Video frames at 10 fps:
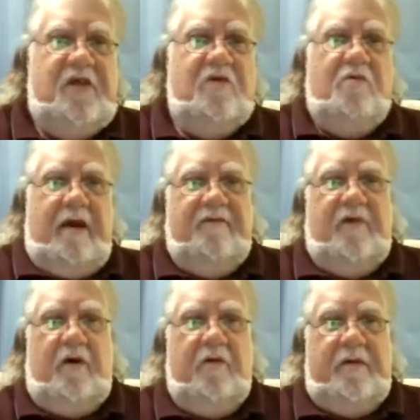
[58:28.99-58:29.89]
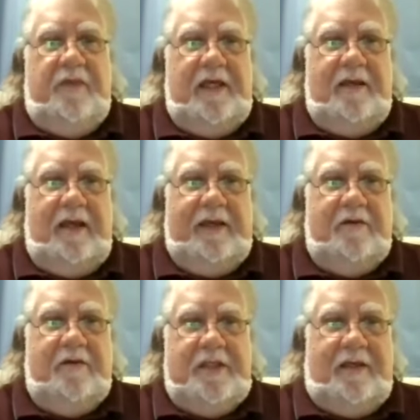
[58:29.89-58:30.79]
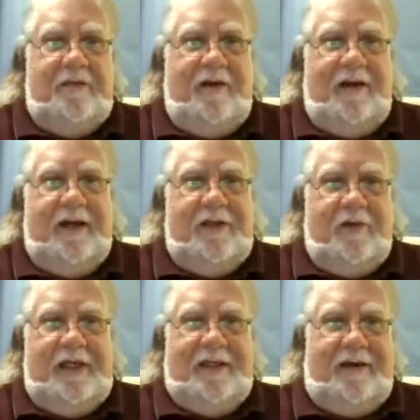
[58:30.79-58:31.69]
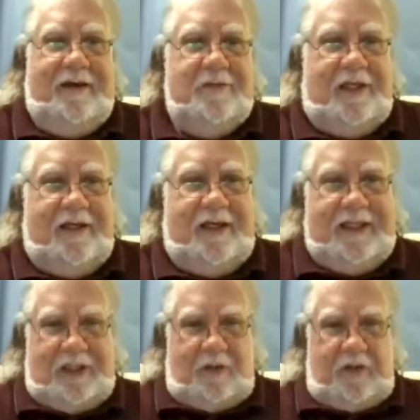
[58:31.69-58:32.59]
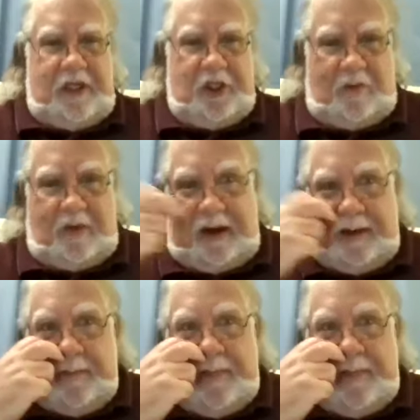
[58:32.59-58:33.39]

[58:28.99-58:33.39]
UFO in big letters, underlined 3 times and an exclamation mark.